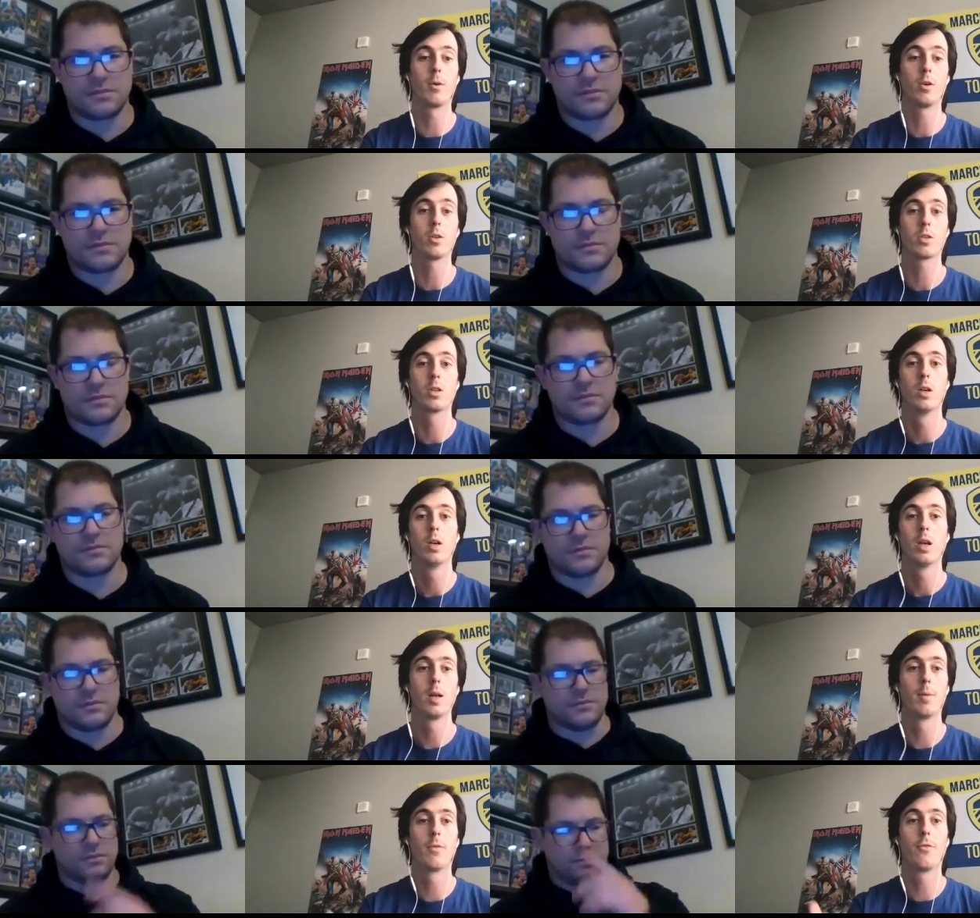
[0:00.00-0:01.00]
Speaker 1: balls,
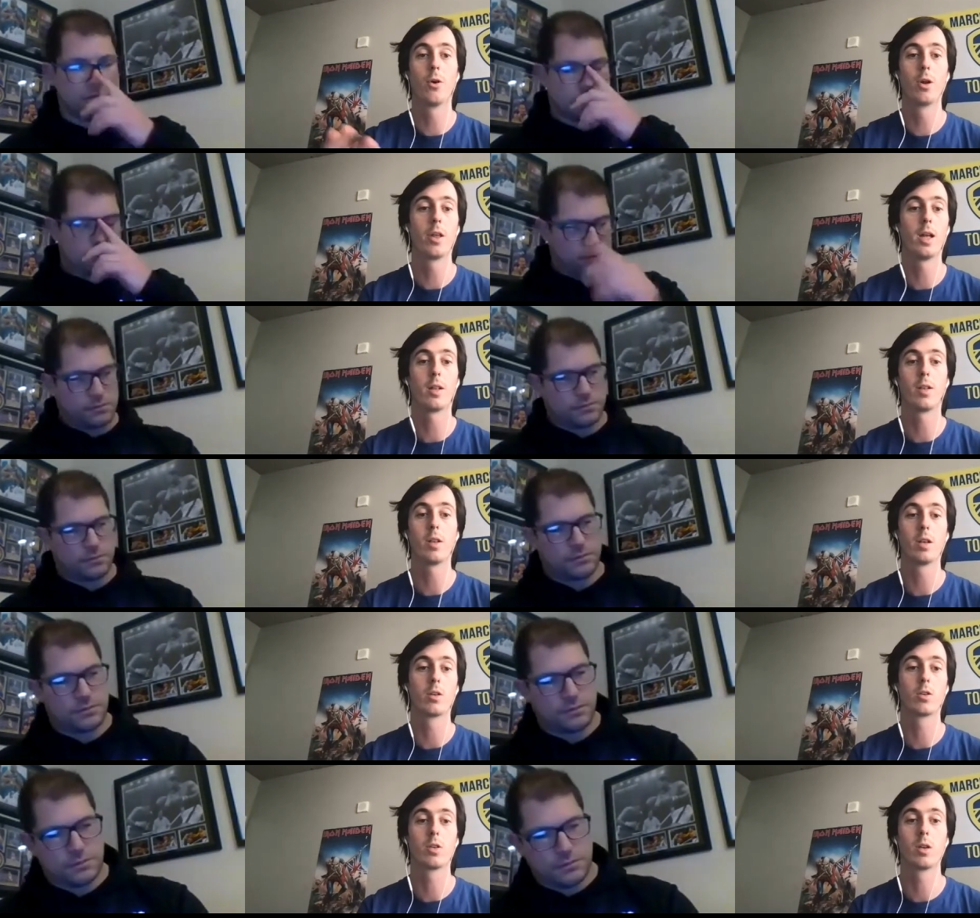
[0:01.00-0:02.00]
mm. and before then,
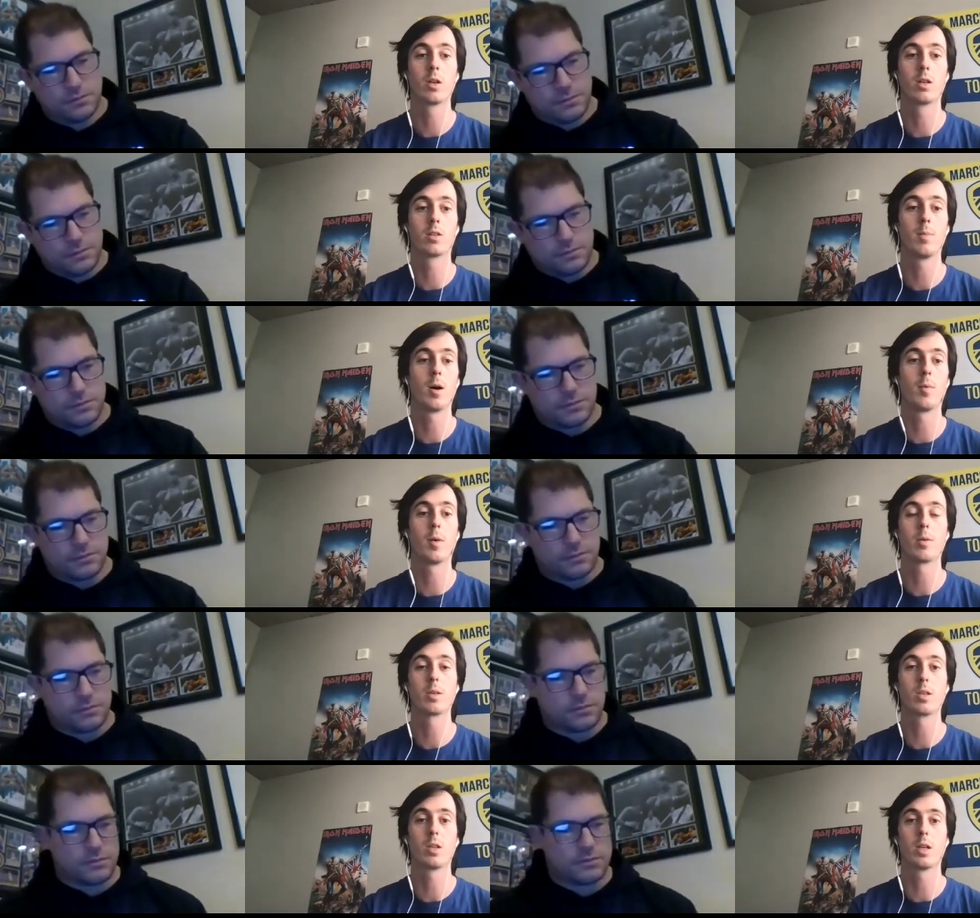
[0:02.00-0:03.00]
Zimbabwe
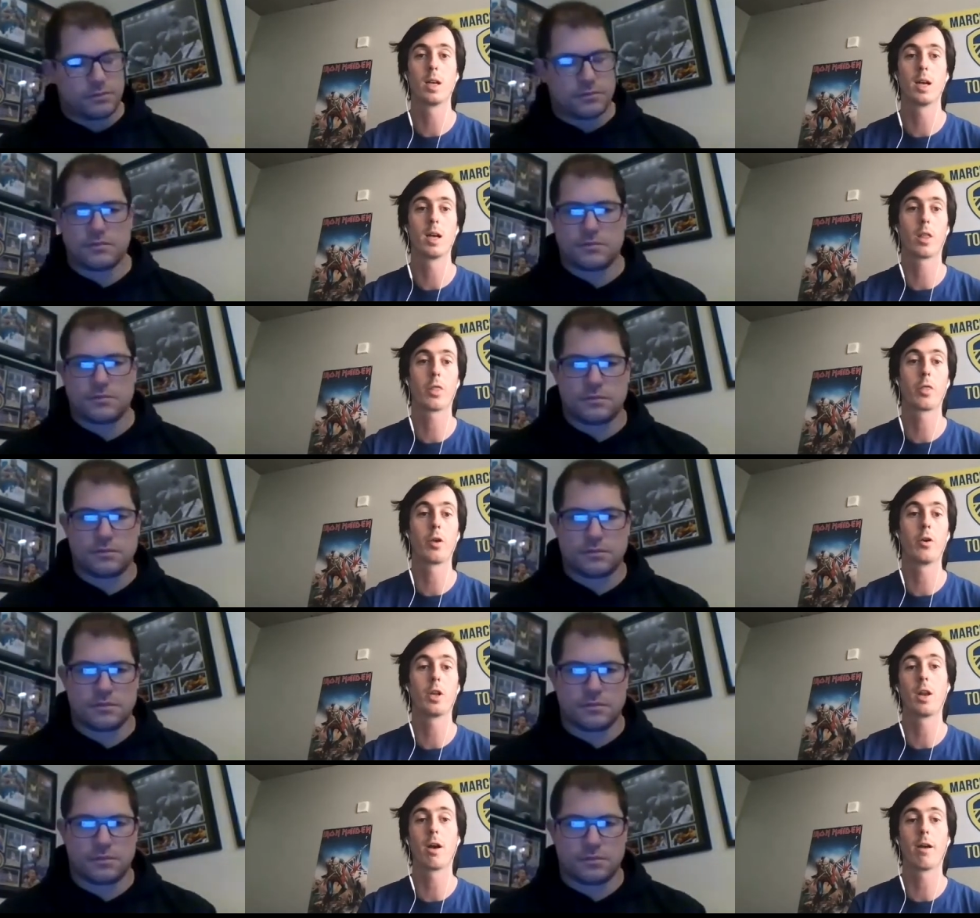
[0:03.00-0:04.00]
was looking at
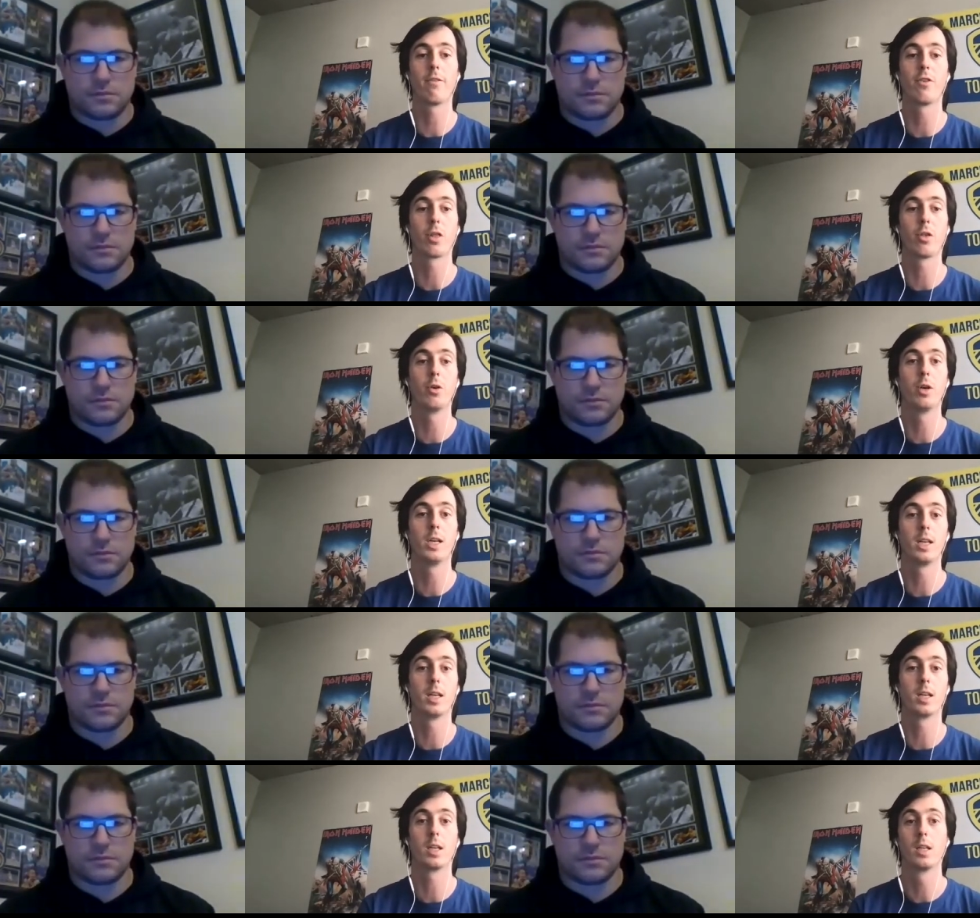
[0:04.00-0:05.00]
39 for three,
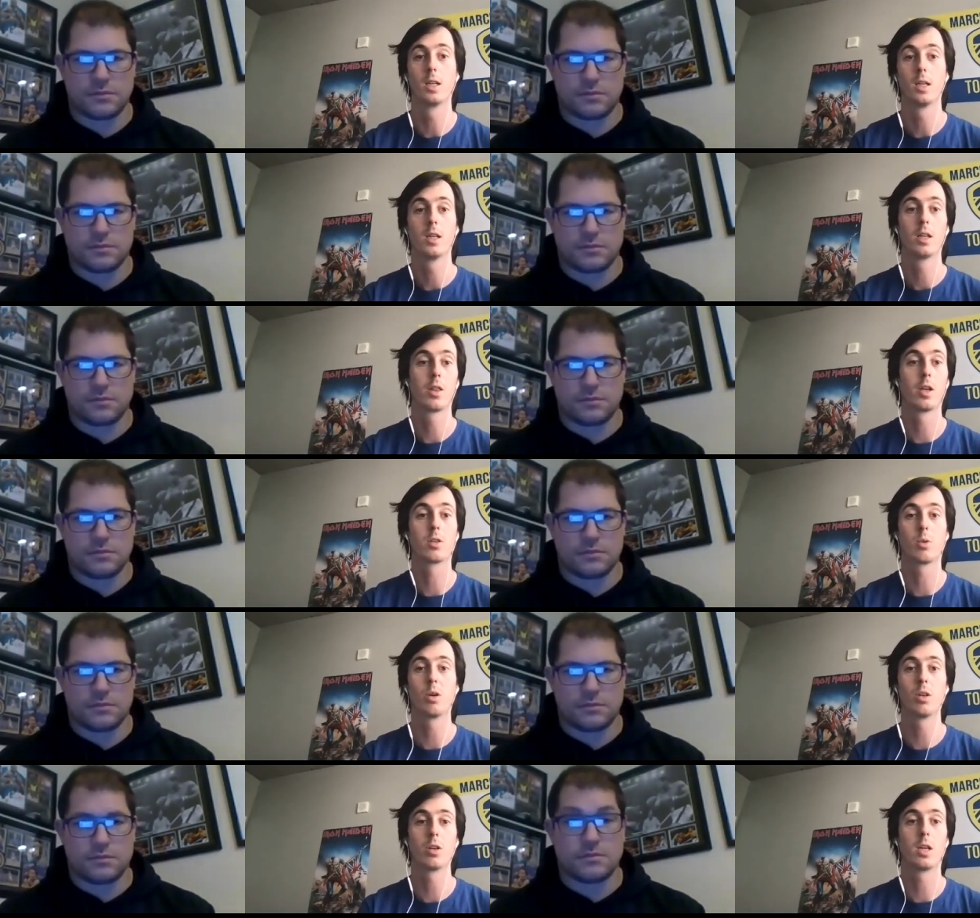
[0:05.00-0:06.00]
and things
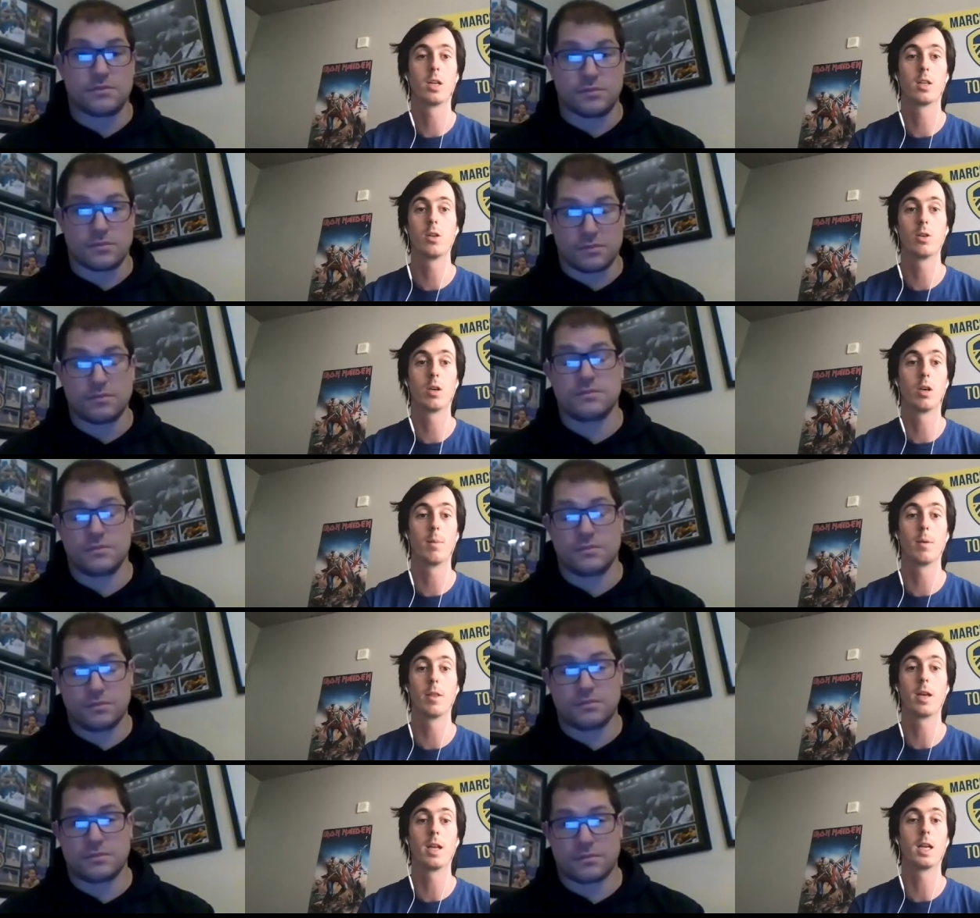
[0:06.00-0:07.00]
weren't looking mm-hmm. too good. But
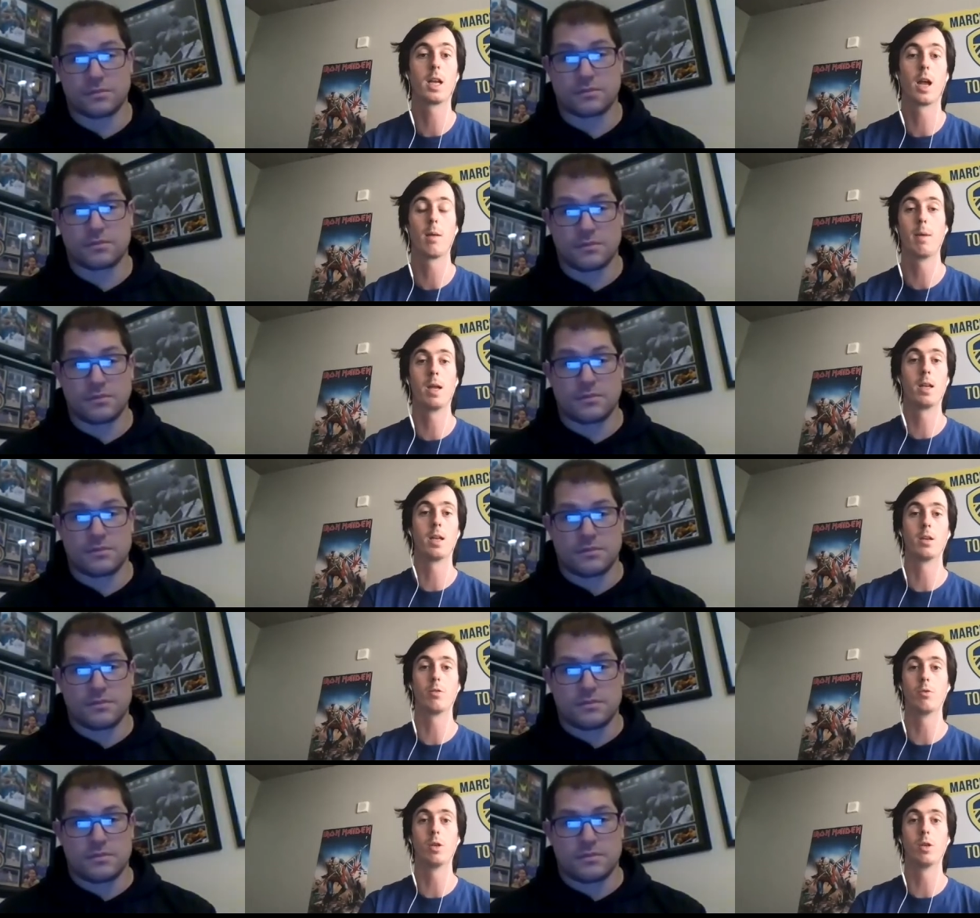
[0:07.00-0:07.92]
then he came in and